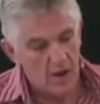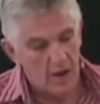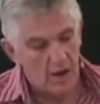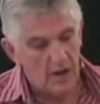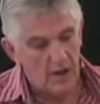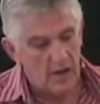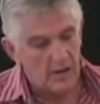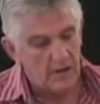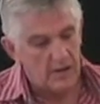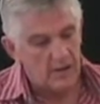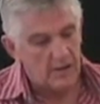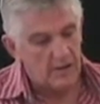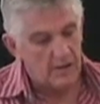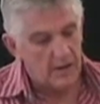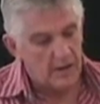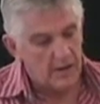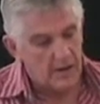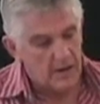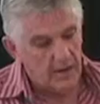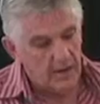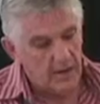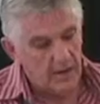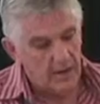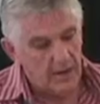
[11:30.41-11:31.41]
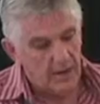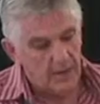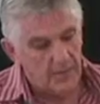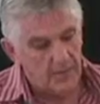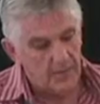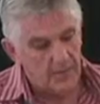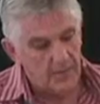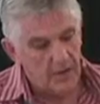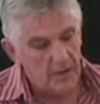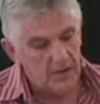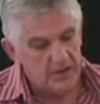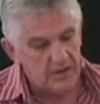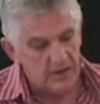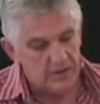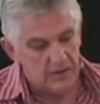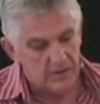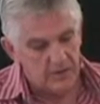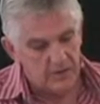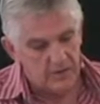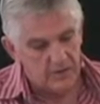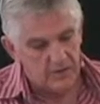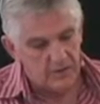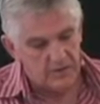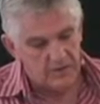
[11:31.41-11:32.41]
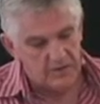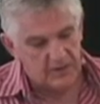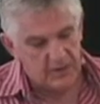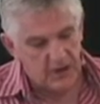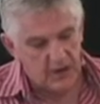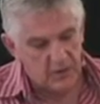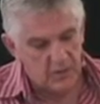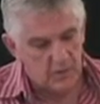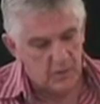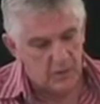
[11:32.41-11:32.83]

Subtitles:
I did say